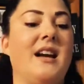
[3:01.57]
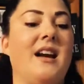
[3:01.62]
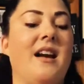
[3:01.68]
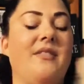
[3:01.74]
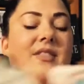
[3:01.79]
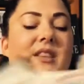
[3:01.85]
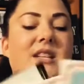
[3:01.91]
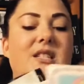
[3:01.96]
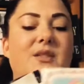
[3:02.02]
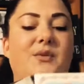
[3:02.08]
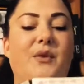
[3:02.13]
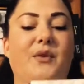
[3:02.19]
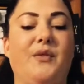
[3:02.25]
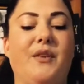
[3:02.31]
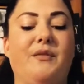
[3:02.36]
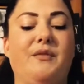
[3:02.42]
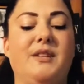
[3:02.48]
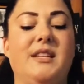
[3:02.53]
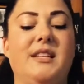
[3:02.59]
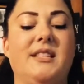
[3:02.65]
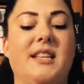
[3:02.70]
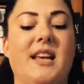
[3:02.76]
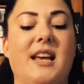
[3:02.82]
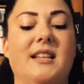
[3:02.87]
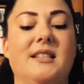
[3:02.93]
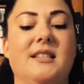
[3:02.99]
I got this for 50
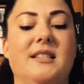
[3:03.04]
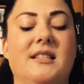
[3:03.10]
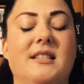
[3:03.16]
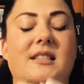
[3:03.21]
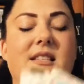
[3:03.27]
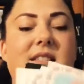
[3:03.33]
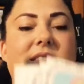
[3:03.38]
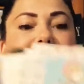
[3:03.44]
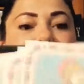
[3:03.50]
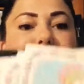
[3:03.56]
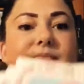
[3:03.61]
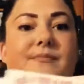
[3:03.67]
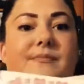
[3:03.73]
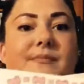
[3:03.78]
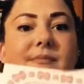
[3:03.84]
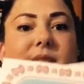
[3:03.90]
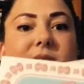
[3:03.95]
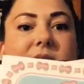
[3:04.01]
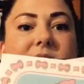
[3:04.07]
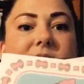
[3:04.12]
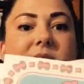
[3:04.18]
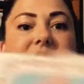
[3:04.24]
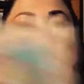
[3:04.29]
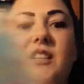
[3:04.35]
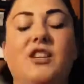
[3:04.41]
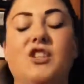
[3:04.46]
cents.
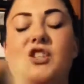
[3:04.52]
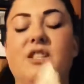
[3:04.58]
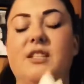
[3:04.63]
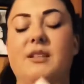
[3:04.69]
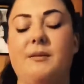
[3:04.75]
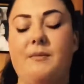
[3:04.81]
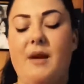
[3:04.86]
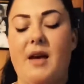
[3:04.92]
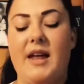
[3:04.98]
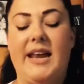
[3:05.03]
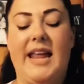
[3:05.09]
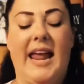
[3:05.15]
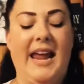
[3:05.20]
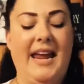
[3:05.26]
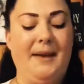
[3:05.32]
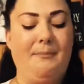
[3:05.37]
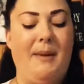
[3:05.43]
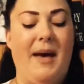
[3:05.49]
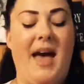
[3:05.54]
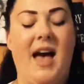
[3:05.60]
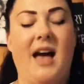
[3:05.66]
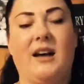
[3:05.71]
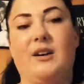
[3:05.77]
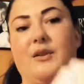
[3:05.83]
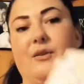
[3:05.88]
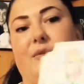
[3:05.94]
It's like just a, an eight
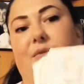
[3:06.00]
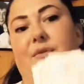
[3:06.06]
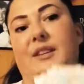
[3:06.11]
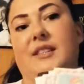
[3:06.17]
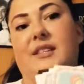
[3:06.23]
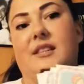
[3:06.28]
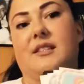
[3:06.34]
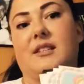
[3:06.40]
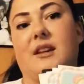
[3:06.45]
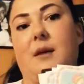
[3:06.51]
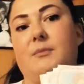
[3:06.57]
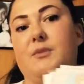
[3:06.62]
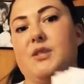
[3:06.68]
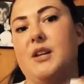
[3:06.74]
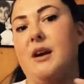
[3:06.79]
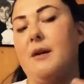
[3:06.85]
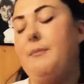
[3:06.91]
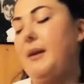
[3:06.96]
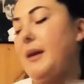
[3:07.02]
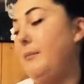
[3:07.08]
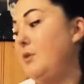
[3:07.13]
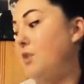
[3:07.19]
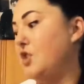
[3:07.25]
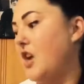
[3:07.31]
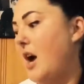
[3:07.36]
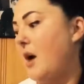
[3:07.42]
pack of, it says come to a
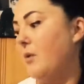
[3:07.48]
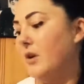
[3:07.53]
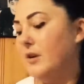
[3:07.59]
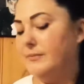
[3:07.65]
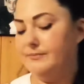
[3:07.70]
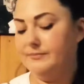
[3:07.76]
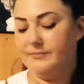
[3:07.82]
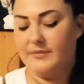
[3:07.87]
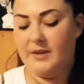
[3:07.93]
baby shower.